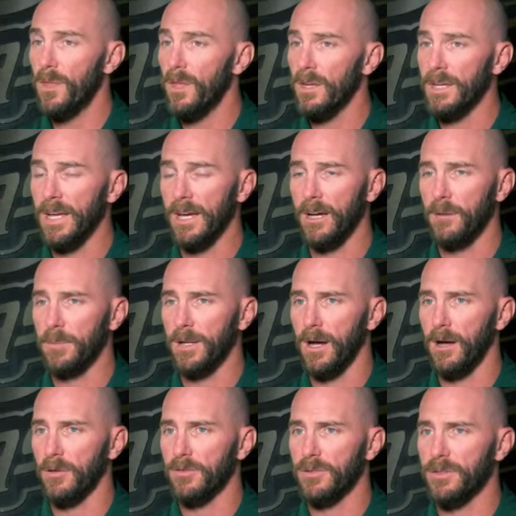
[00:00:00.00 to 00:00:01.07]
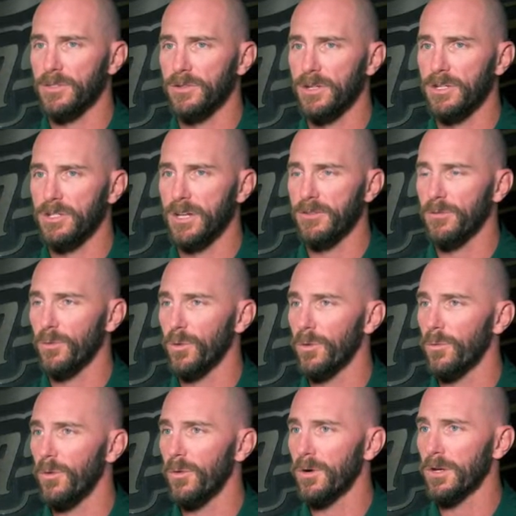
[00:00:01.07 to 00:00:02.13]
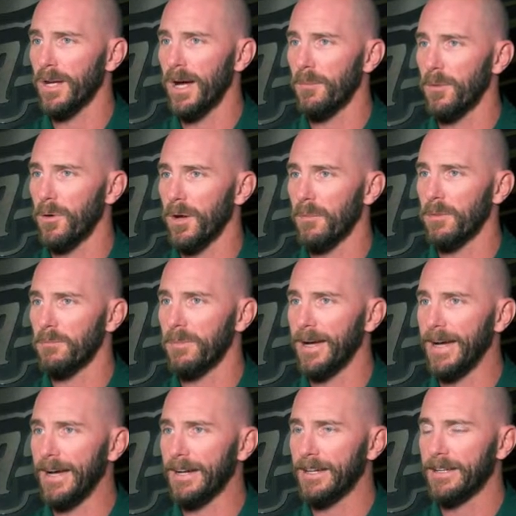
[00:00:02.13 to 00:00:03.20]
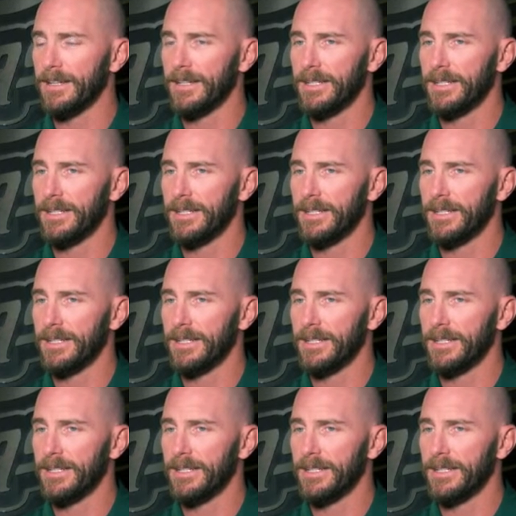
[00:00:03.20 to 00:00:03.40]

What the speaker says: Yeah, I mean, obviously the Trey Schaefer, Will Warren combo coming back.